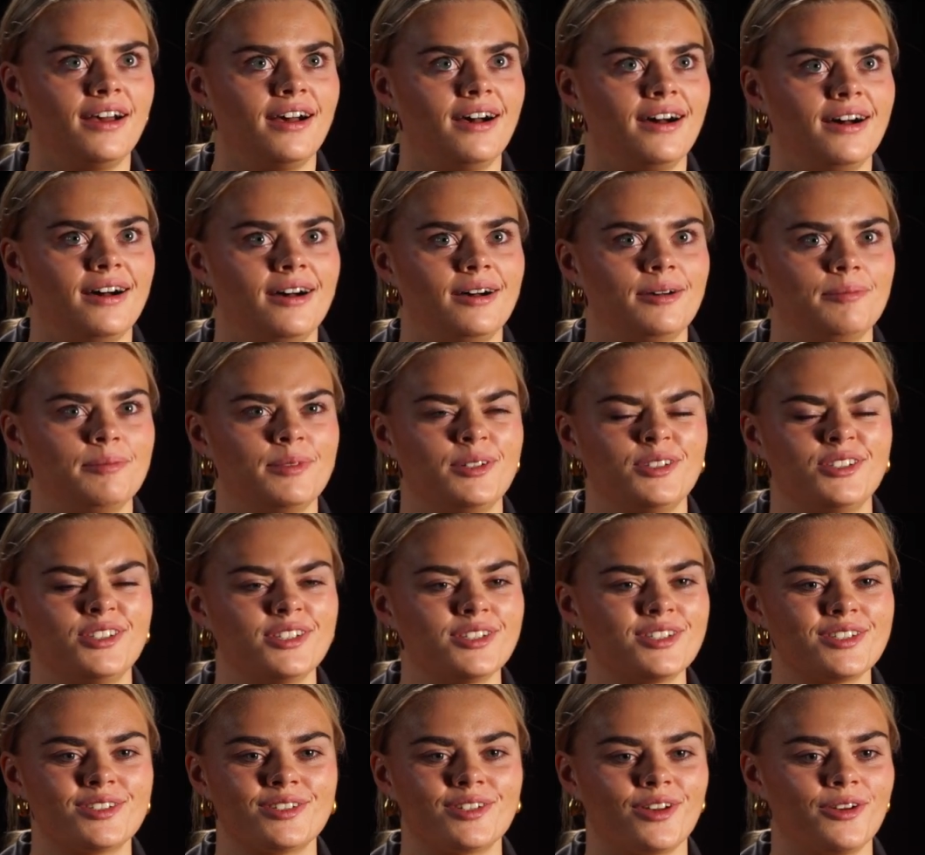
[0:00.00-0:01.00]
it's
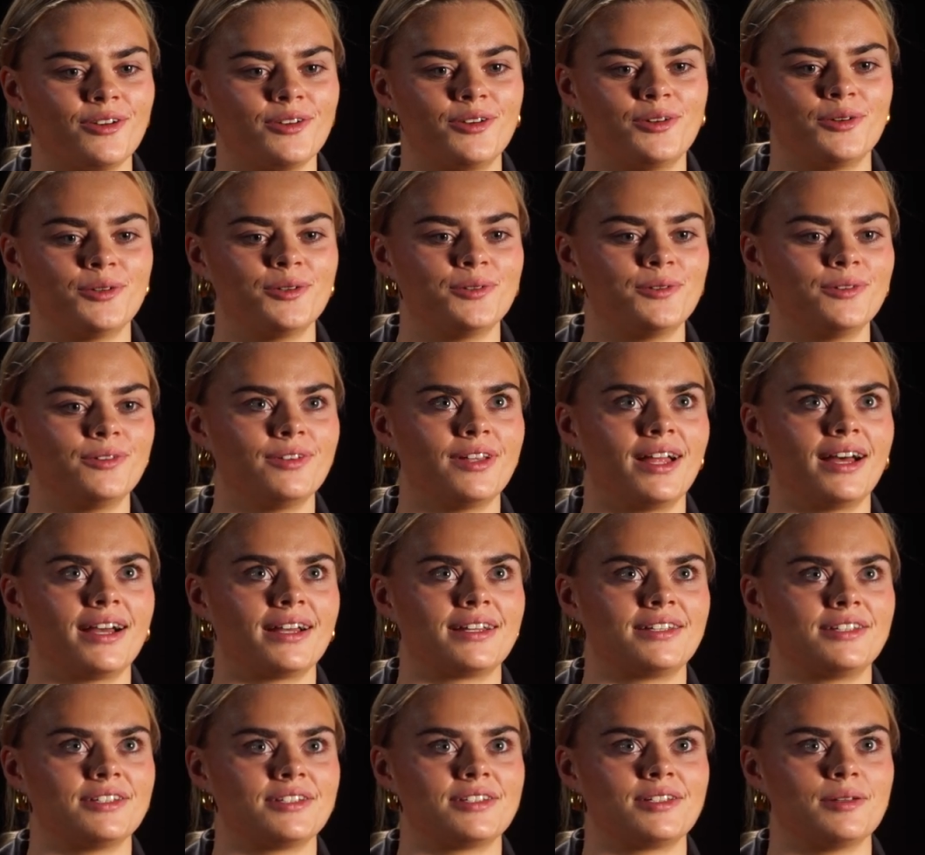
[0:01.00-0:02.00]
just so cool,
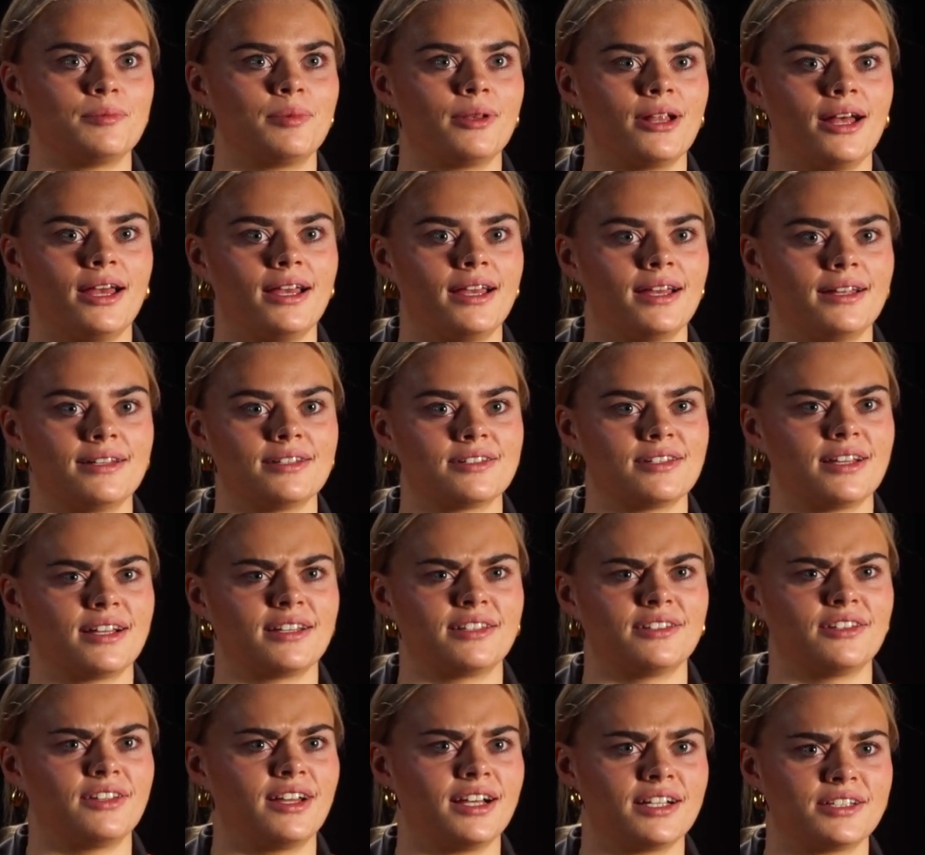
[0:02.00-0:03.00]
like, just to play against like
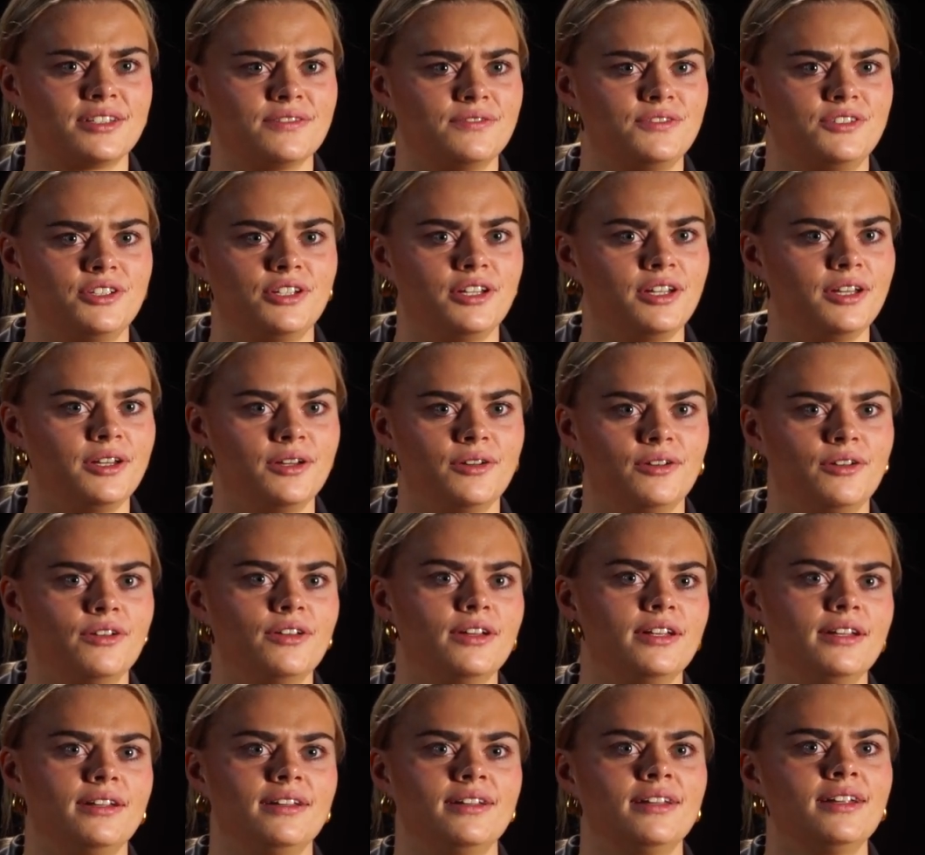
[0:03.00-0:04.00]
the likes of
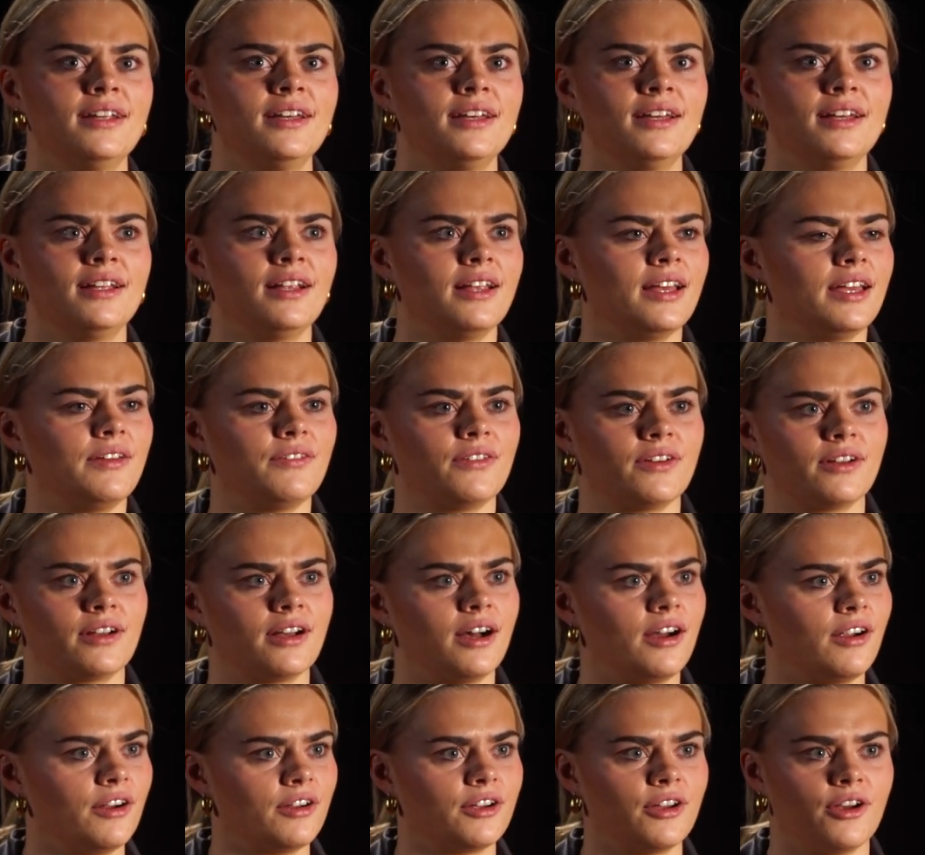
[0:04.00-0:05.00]
Janelle and even
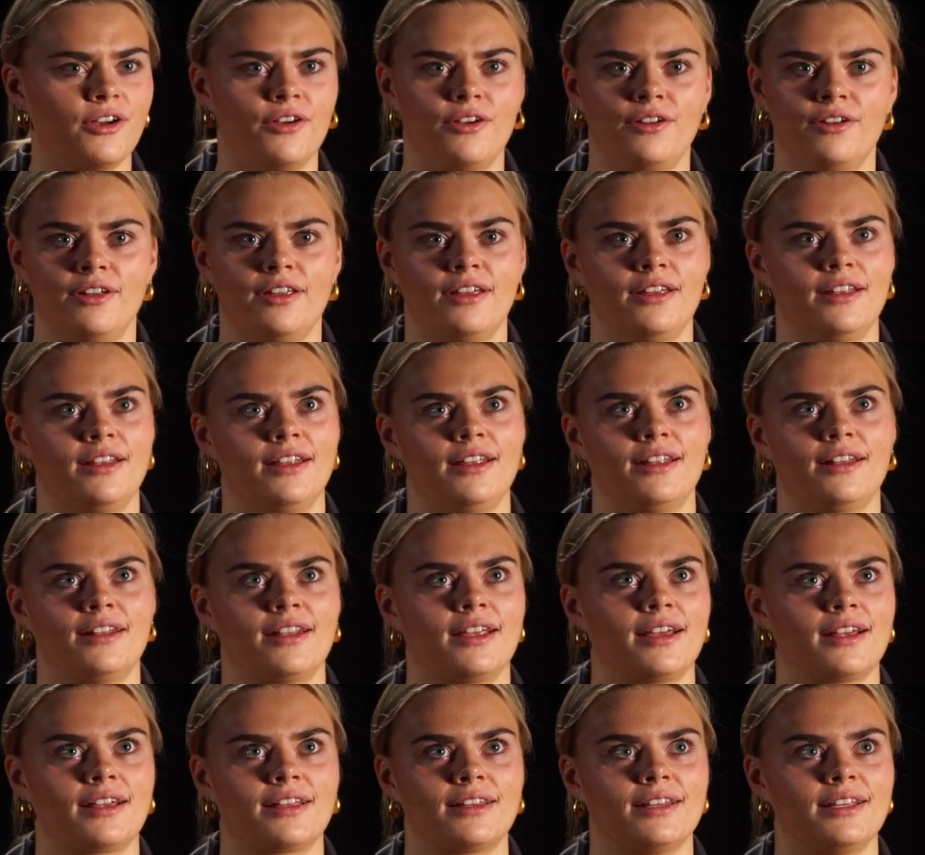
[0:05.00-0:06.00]
Cara Conan and
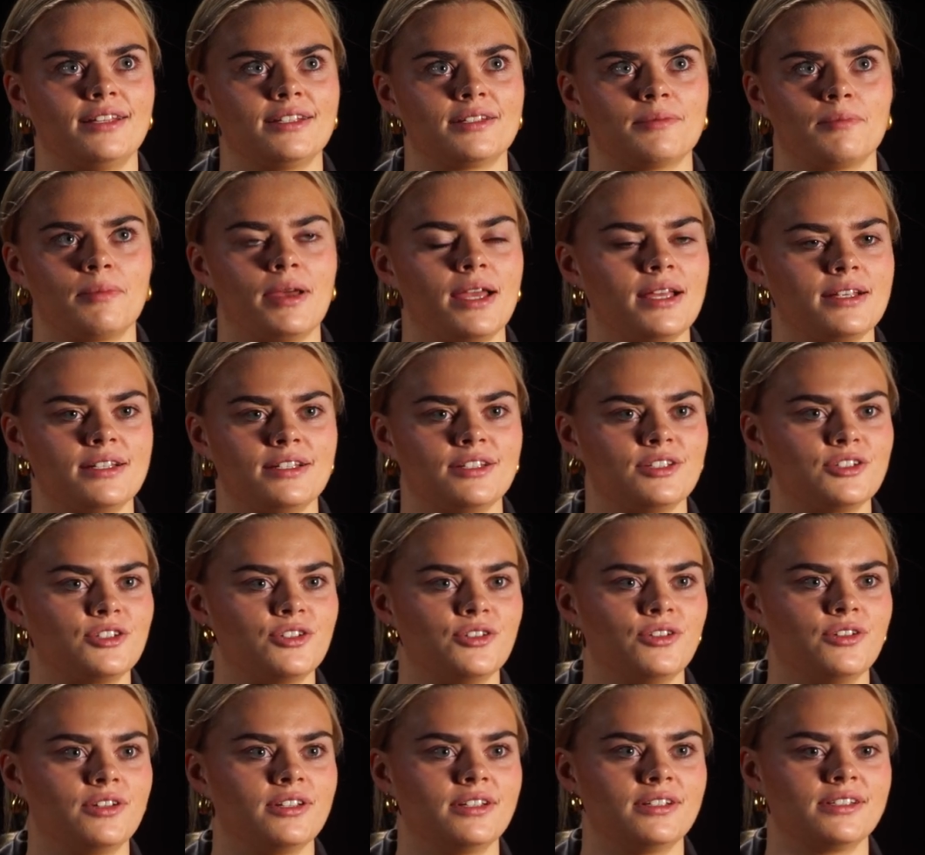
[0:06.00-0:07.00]
like these amazing
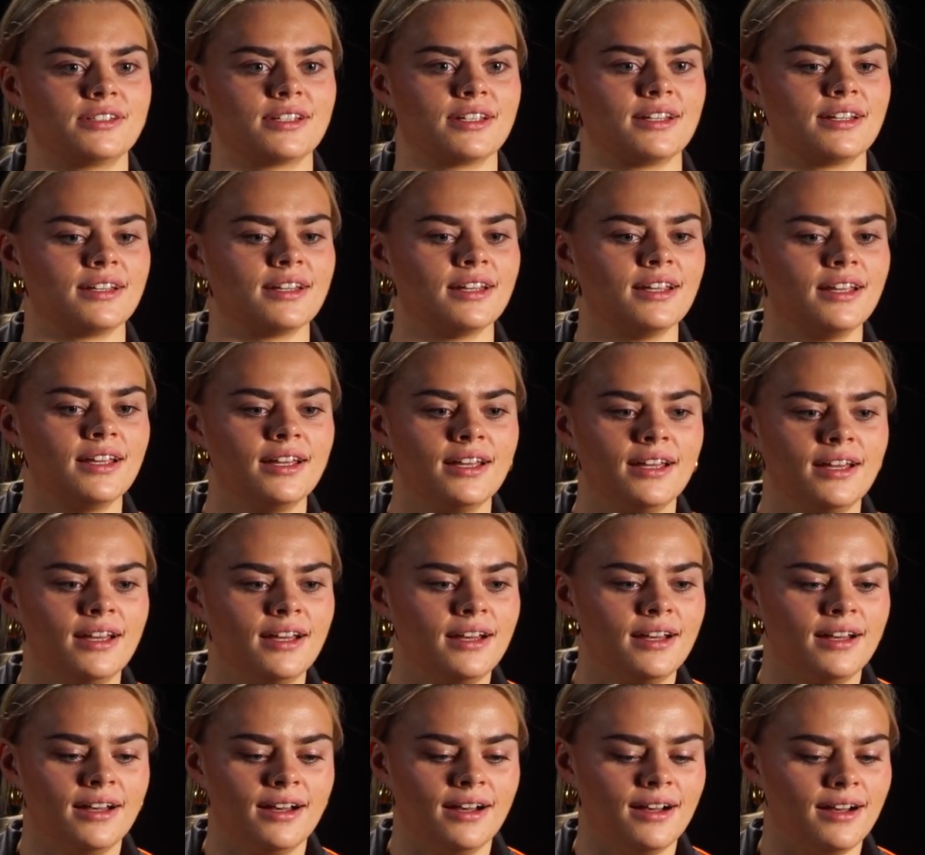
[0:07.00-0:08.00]
shooters. And
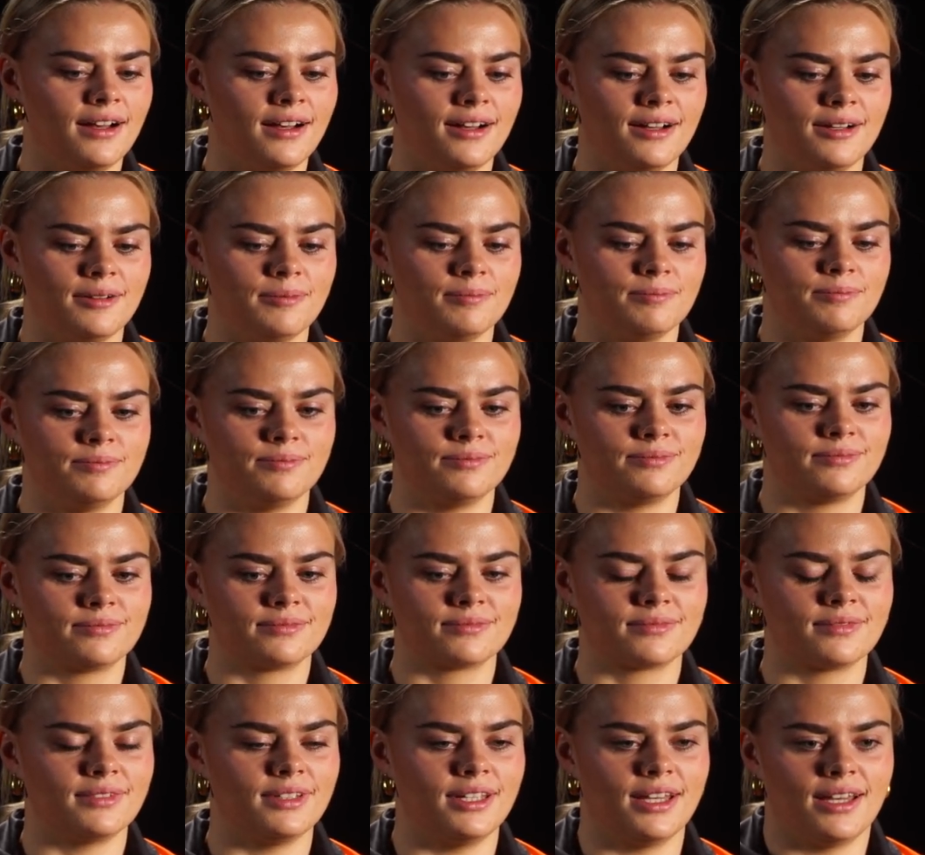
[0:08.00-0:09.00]

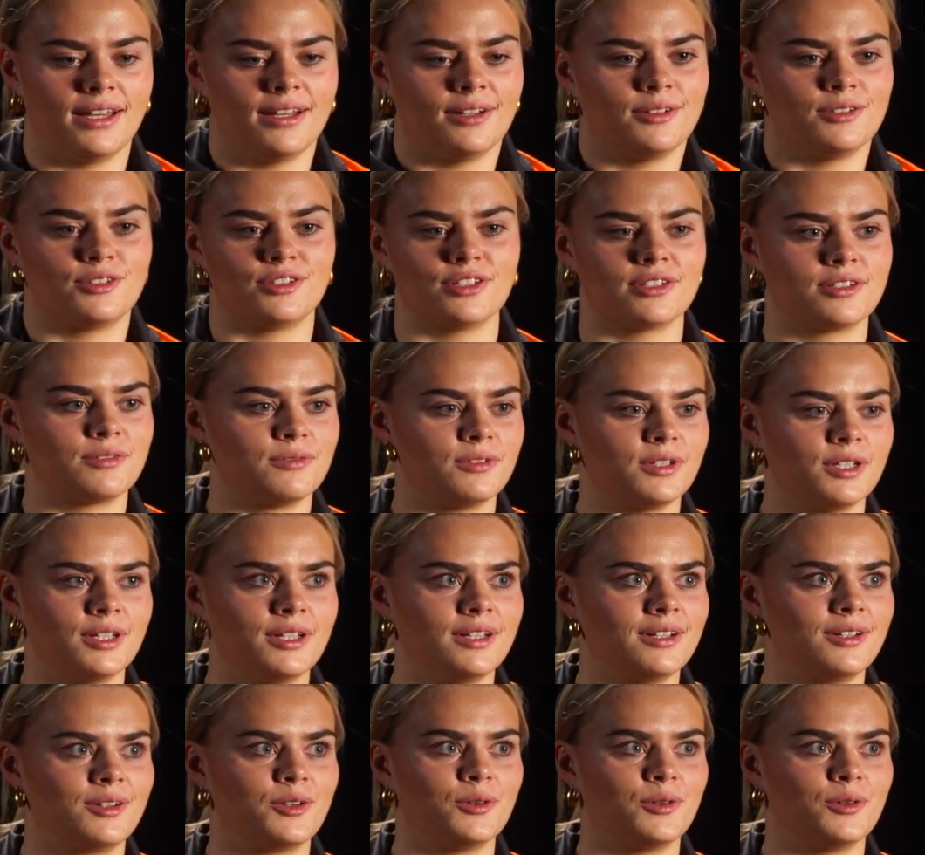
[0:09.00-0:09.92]
yeah, it was just really